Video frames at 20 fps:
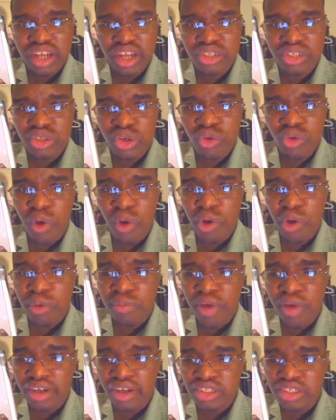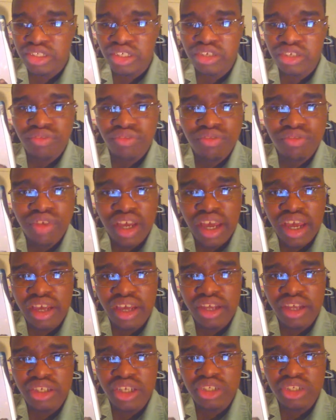get into your water box,
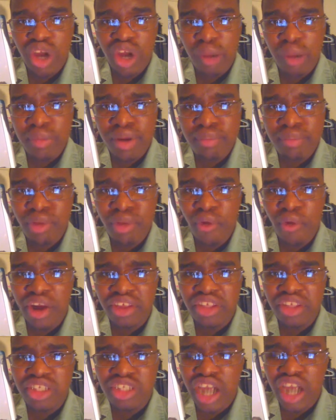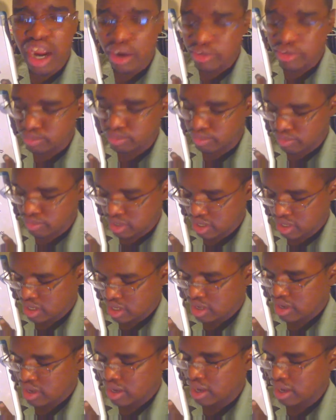This will help you to burn out the tires.
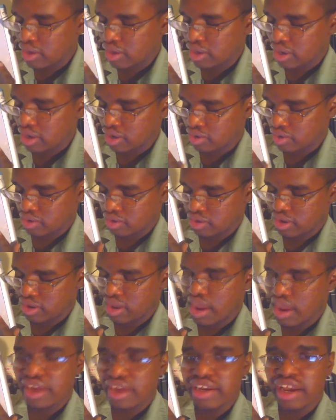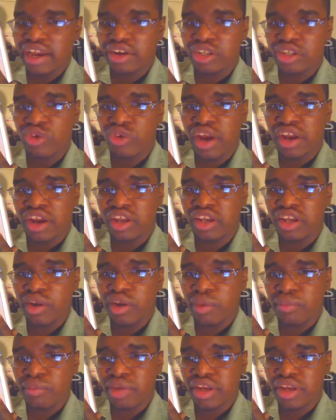And then you're going to head down the track a
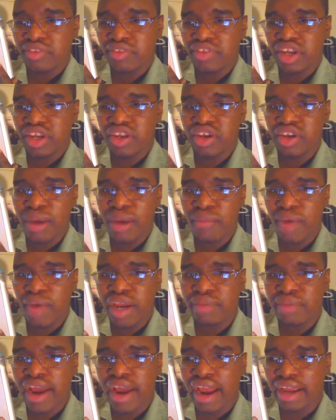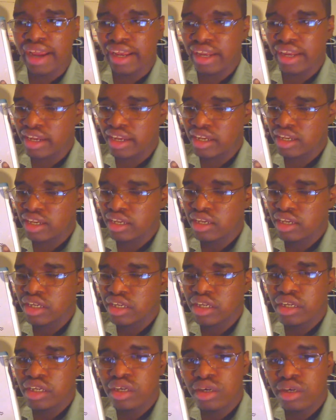little bit, then come right back.
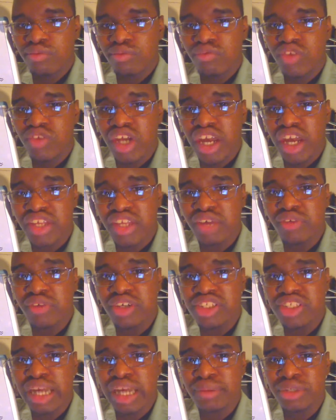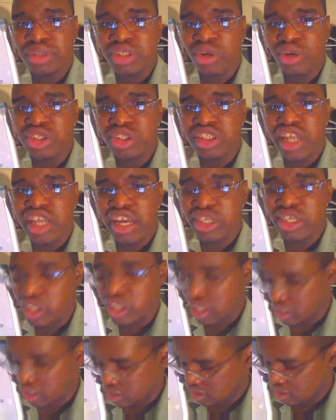And then when it's time to start
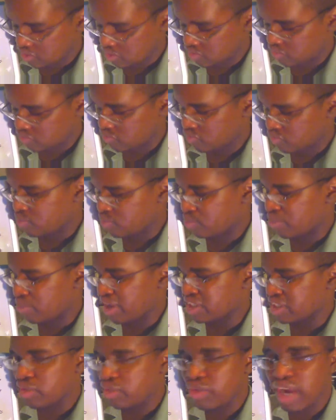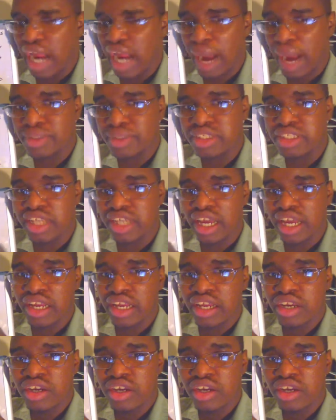staging, basically what happens is that